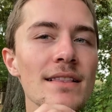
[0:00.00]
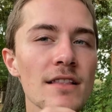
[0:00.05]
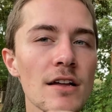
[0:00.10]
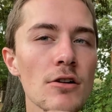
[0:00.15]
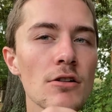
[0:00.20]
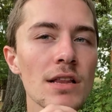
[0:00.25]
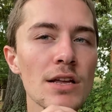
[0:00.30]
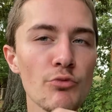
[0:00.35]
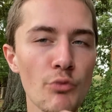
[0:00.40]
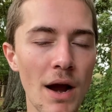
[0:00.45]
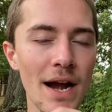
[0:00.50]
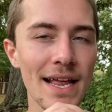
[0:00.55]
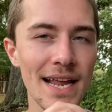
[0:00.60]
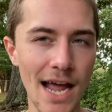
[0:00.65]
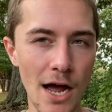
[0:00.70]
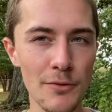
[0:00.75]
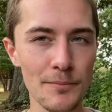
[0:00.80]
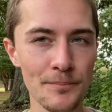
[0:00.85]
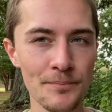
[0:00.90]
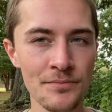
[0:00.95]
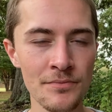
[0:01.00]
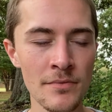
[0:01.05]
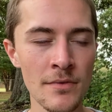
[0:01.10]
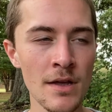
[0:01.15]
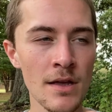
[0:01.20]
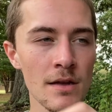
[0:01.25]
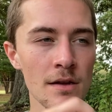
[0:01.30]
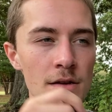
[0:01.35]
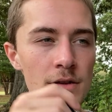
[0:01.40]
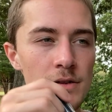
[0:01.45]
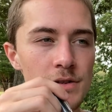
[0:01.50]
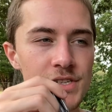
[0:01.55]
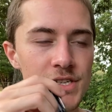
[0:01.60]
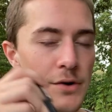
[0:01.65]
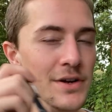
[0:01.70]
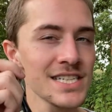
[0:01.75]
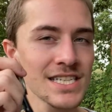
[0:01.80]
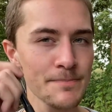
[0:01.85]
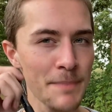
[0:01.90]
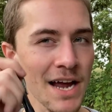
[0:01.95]
literally running out.
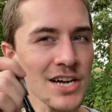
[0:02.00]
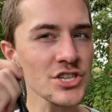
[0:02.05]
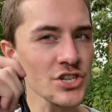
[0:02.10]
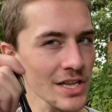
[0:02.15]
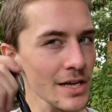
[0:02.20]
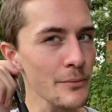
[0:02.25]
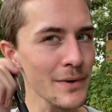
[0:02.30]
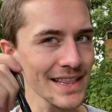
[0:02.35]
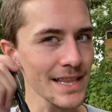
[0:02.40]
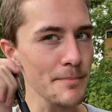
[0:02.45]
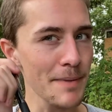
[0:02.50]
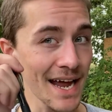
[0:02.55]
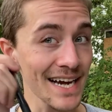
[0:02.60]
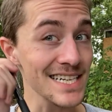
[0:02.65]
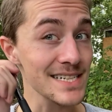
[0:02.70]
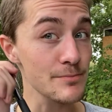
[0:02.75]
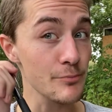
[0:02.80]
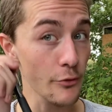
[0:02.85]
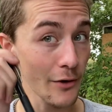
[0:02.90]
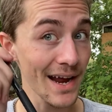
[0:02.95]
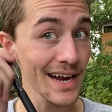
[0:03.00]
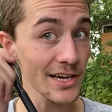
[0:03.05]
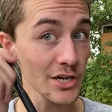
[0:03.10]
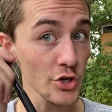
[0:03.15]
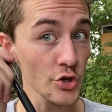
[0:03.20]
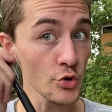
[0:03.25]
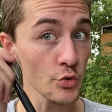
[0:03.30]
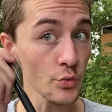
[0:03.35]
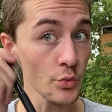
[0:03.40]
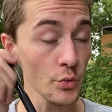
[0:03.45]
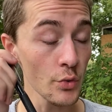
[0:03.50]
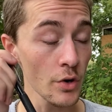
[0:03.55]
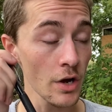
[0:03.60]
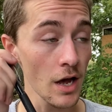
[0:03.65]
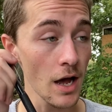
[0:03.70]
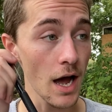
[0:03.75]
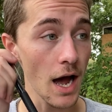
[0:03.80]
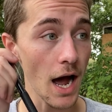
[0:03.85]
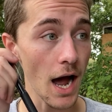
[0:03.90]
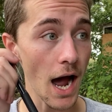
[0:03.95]
So especially when the pen is brand new,
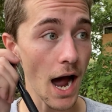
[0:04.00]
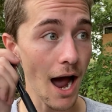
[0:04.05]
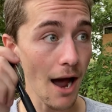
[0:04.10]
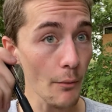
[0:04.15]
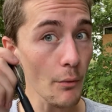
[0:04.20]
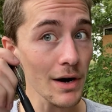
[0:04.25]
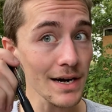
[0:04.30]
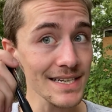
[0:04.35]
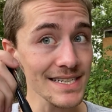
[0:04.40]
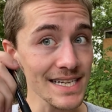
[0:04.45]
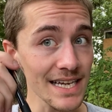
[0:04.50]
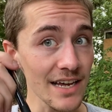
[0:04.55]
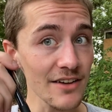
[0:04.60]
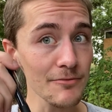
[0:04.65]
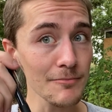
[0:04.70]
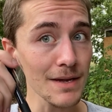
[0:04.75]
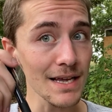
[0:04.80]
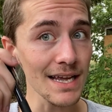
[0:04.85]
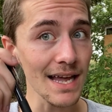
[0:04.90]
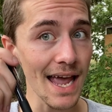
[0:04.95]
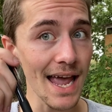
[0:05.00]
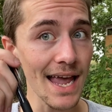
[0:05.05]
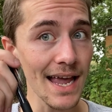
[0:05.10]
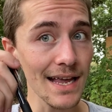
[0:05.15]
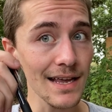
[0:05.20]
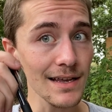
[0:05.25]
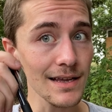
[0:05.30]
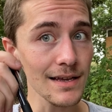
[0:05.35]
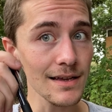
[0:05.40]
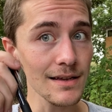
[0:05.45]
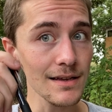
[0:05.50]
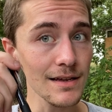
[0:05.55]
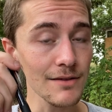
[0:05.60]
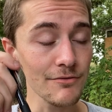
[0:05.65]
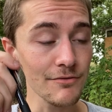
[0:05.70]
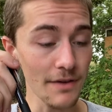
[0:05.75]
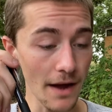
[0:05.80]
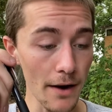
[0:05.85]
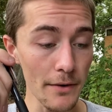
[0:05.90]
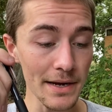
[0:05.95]
I want it to give me a
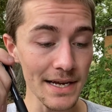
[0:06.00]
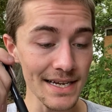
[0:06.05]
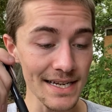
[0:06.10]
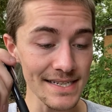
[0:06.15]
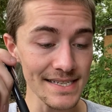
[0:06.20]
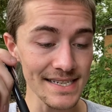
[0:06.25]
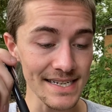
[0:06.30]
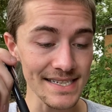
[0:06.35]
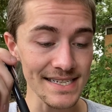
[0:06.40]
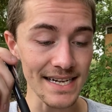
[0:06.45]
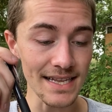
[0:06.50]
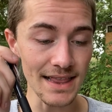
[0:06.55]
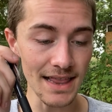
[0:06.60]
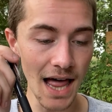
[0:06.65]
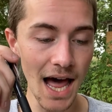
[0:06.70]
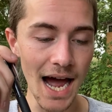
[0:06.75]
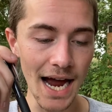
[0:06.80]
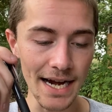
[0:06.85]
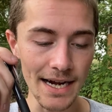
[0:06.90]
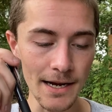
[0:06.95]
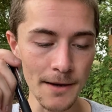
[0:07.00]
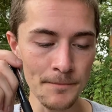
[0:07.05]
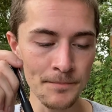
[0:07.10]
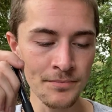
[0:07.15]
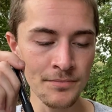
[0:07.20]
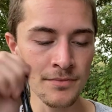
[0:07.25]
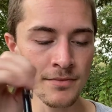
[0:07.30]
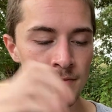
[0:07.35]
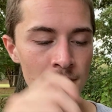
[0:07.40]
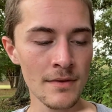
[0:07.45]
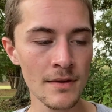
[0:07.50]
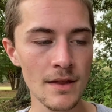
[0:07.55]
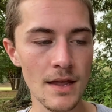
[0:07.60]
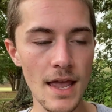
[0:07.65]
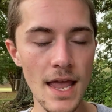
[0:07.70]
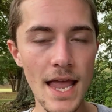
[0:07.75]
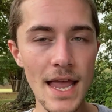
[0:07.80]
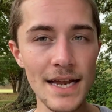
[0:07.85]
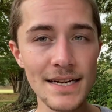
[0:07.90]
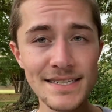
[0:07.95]
very consistent line.
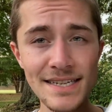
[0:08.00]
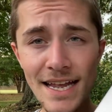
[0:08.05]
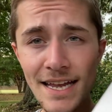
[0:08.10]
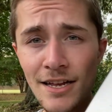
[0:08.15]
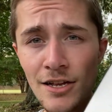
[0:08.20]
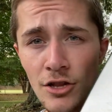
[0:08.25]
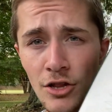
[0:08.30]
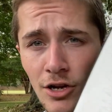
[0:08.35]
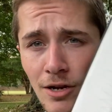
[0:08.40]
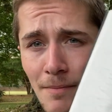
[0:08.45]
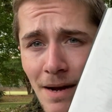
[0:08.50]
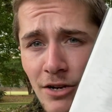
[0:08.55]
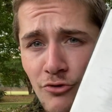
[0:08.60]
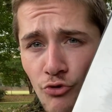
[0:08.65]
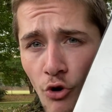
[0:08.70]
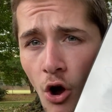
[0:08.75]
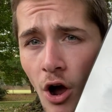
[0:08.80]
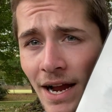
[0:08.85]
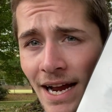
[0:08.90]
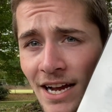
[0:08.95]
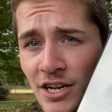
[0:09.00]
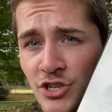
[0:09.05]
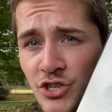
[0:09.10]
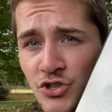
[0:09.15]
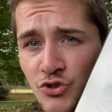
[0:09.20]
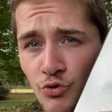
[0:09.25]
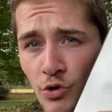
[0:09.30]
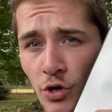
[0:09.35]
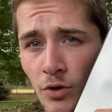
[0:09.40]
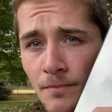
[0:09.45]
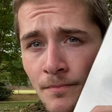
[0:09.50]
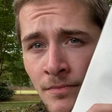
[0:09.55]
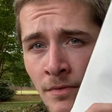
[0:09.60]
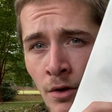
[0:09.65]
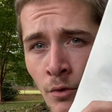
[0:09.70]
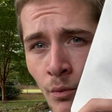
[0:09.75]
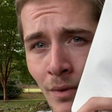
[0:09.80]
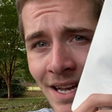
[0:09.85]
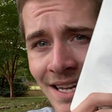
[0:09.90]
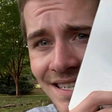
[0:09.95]
And taking a look at my drawing I just drew,
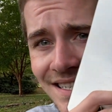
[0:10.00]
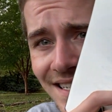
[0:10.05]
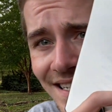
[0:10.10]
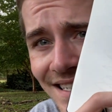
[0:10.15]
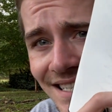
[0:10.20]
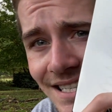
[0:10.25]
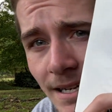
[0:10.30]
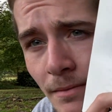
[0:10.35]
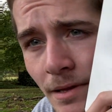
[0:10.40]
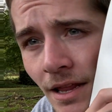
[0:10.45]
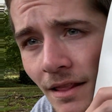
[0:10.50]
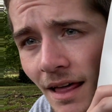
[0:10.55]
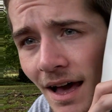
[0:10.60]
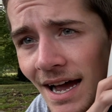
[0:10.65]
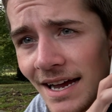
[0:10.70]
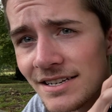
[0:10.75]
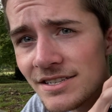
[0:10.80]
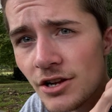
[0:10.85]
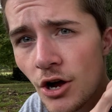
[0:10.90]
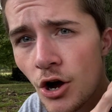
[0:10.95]
we can see some of the lines